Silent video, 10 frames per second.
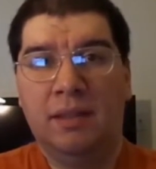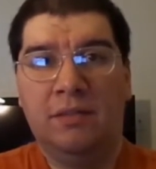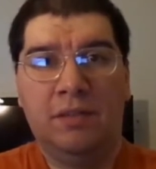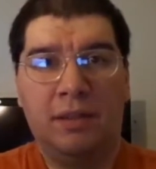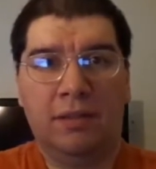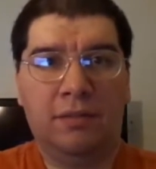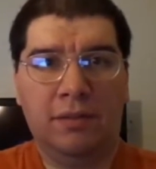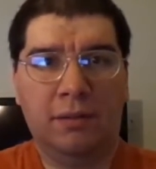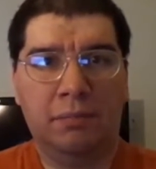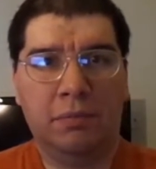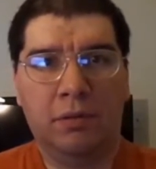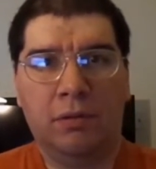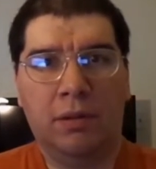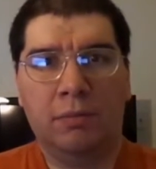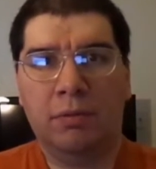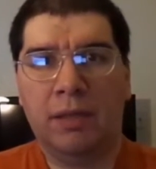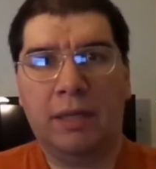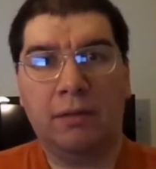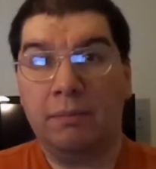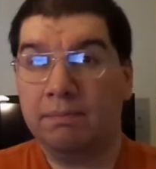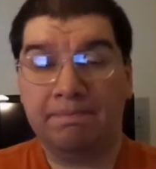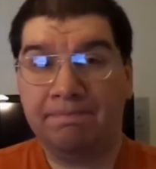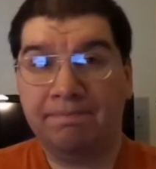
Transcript: and decided to go on without him,